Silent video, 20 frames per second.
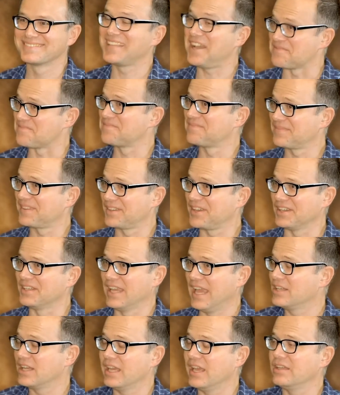Yeah.
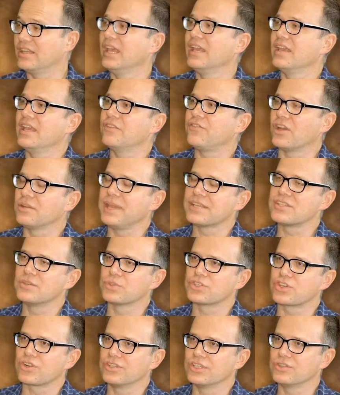And if Onomancy was
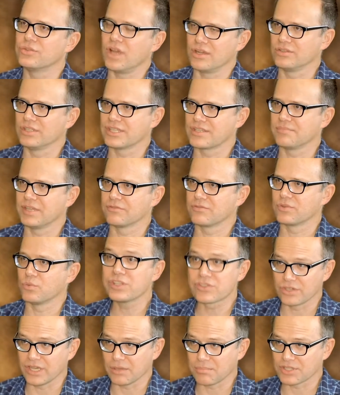turned into not only something for the
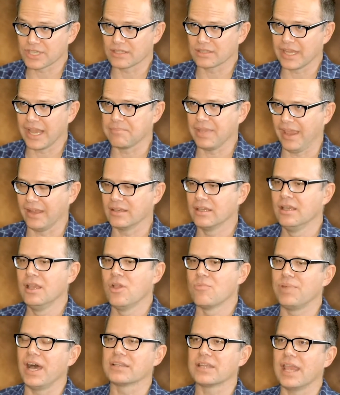wizard in a particular campaign,
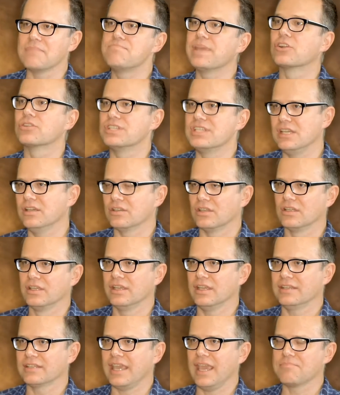but a bigger deal
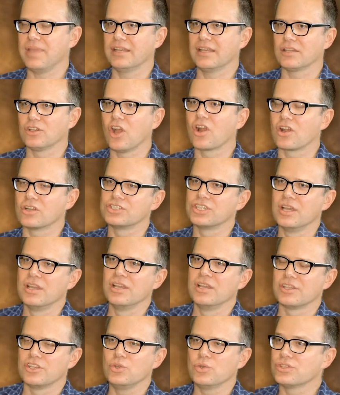in the campaign at large,
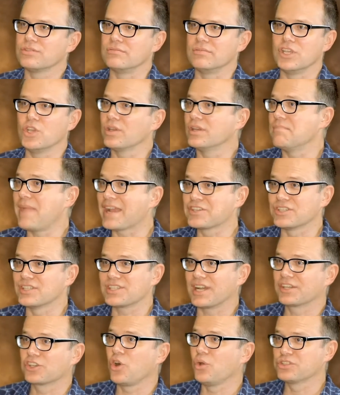you could imagine
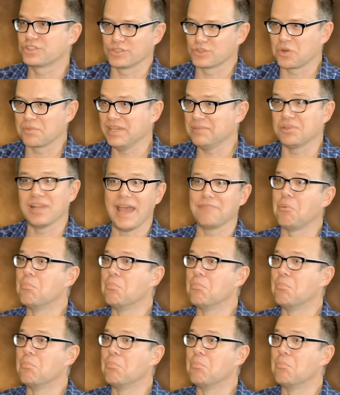entire cultures where people have